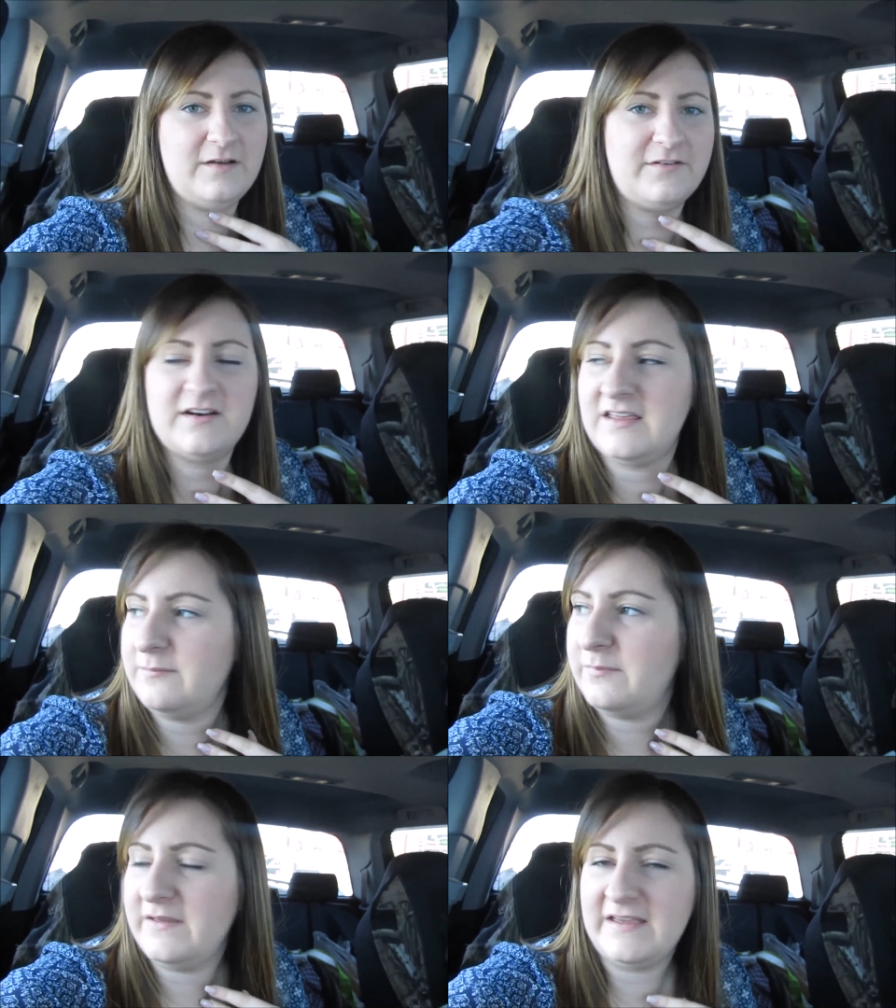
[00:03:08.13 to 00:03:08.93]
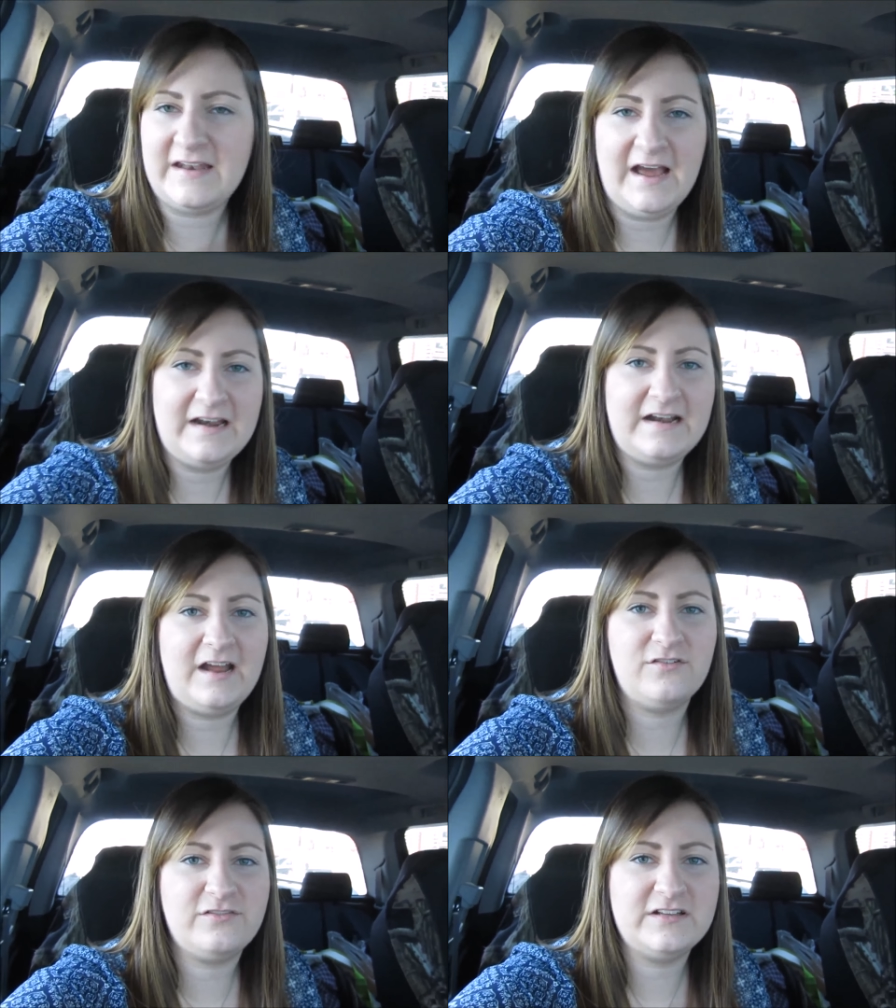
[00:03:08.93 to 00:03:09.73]
I'm gonna keep peeking at it.
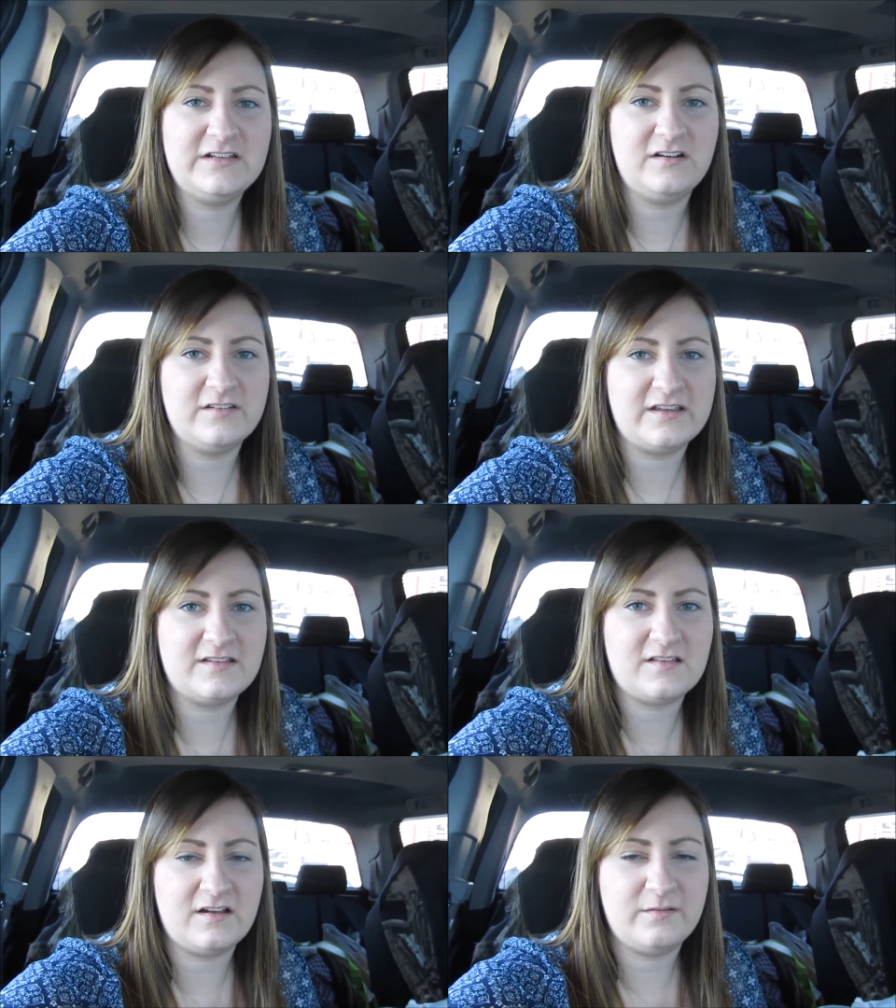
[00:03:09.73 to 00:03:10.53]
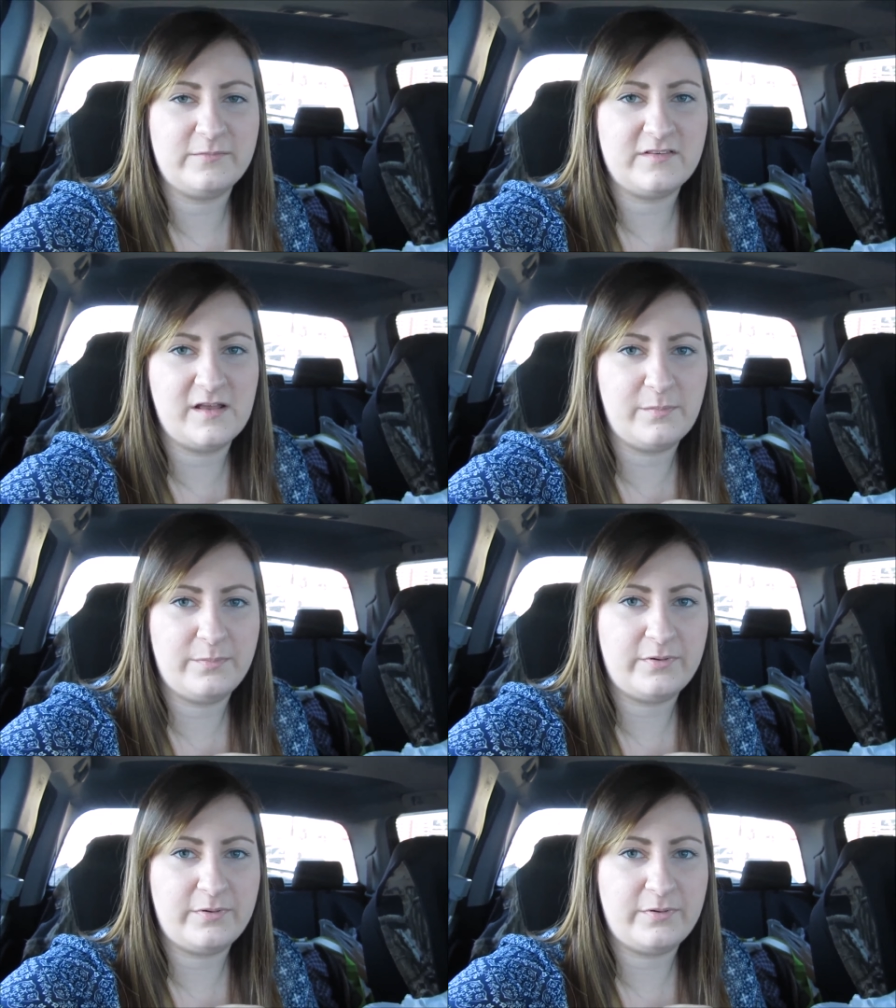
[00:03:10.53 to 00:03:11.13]
I really don't think it's gonna stay